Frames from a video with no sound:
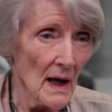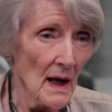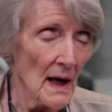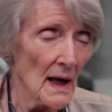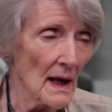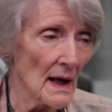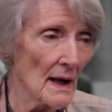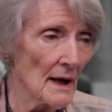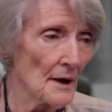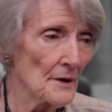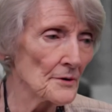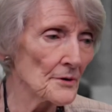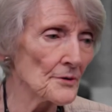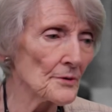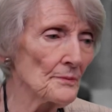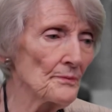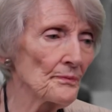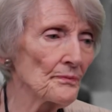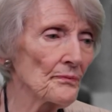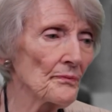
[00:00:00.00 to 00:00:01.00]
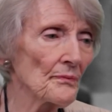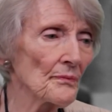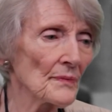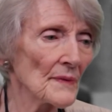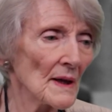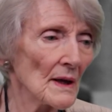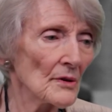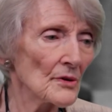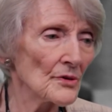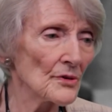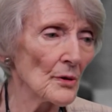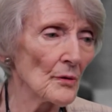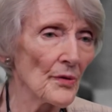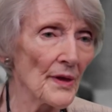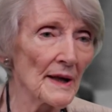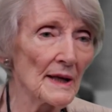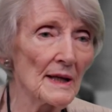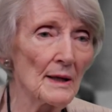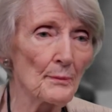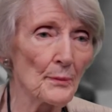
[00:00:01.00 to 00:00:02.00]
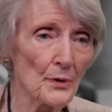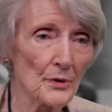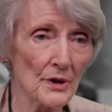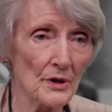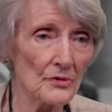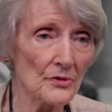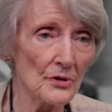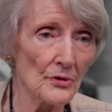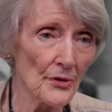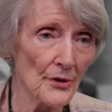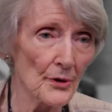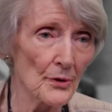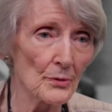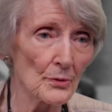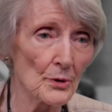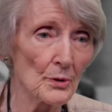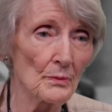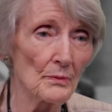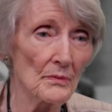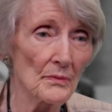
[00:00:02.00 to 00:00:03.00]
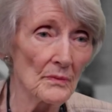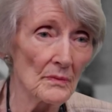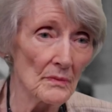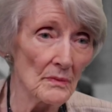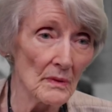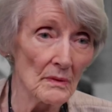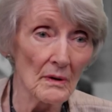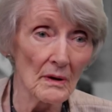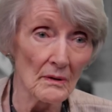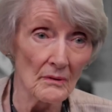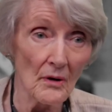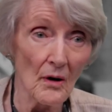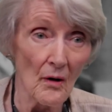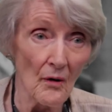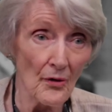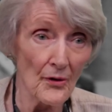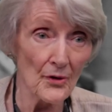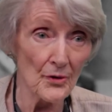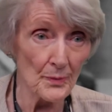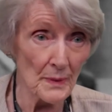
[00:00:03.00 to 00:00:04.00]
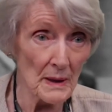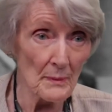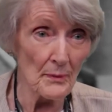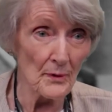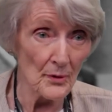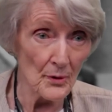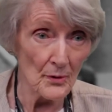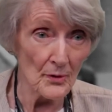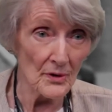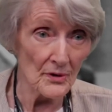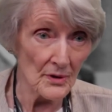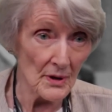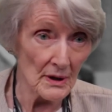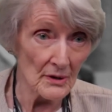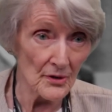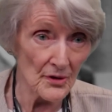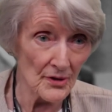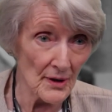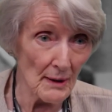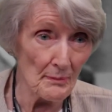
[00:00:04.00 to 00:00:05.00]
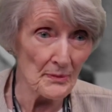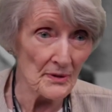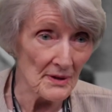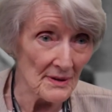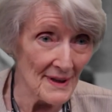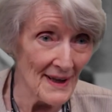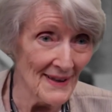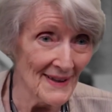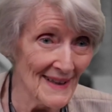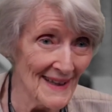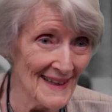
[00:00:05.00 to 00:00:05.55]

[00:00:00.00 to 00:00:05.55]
and so then he put it to the group, all these people who had accepted.